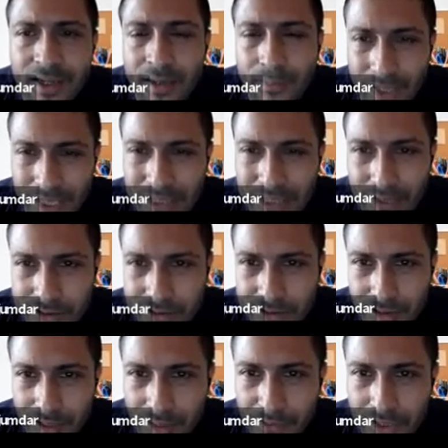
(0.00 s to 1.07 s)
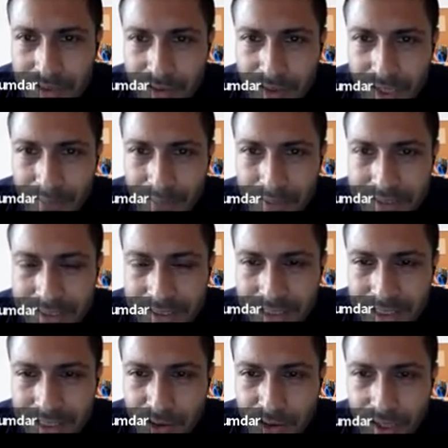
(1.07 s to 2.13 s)
But anyway, so I mean you can
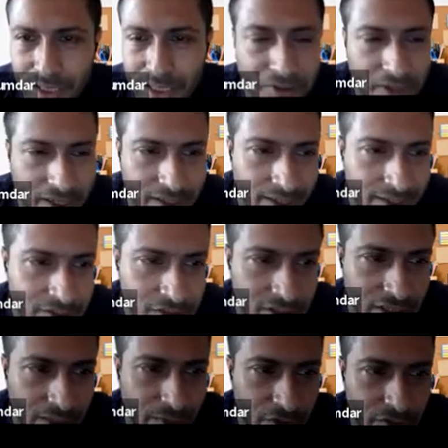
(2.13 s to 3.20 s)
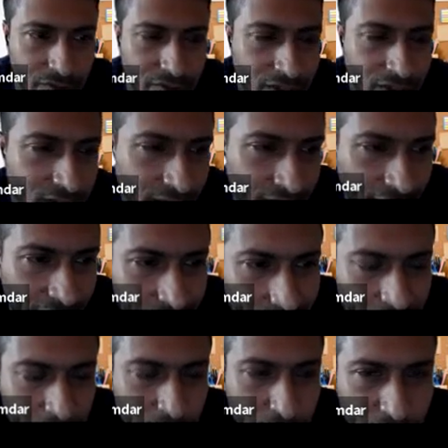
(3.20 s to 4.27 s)
essentially go anywhere, right? So neighborhood
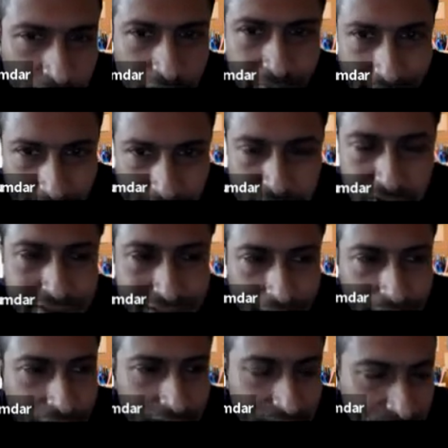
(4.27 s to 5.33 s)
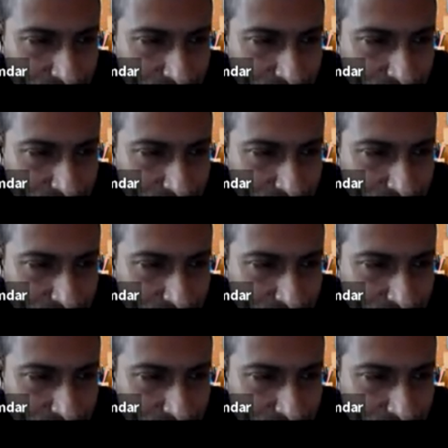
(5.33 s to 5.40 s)
NB2 will be actually 7.